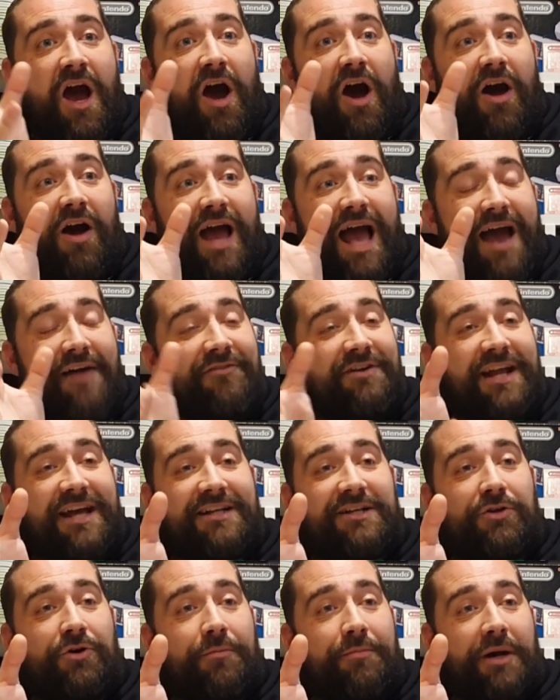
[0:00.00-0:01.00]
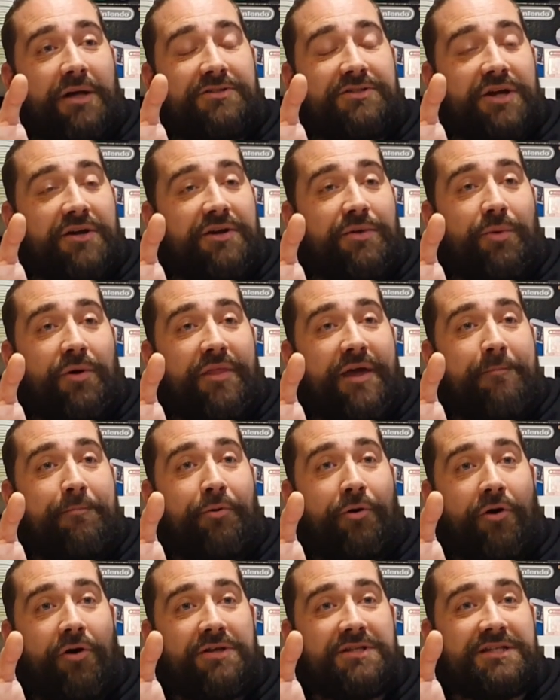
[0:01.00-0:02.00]
I haven't had a look, but I don't know what their
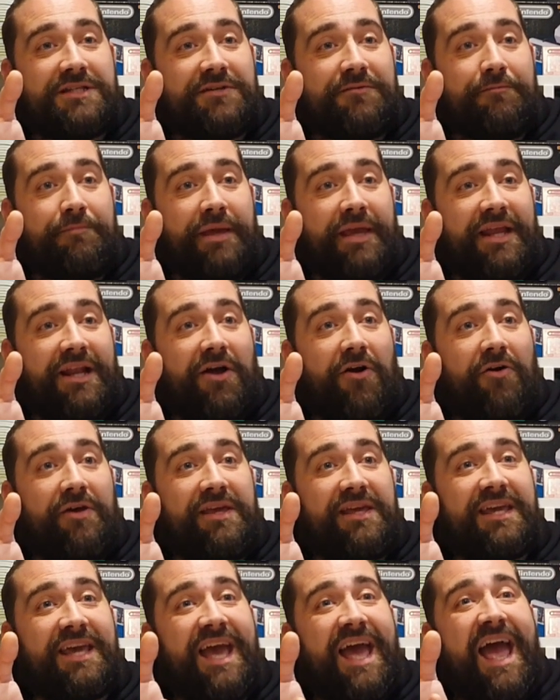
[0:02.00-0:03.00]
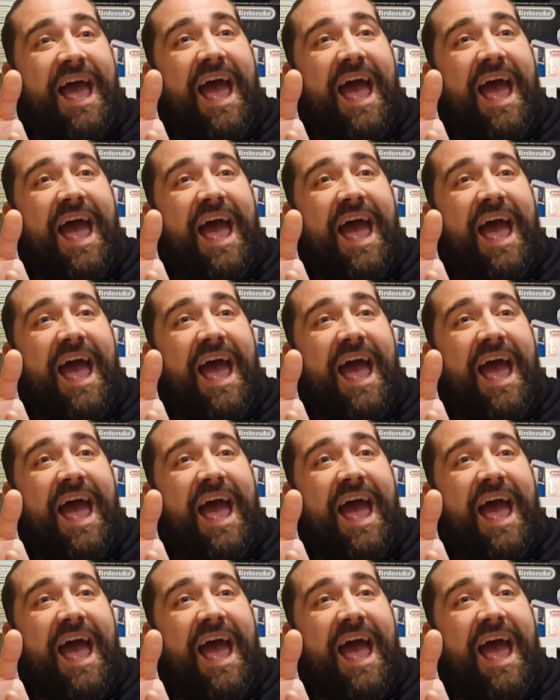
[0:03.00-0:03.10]
pricing would be like.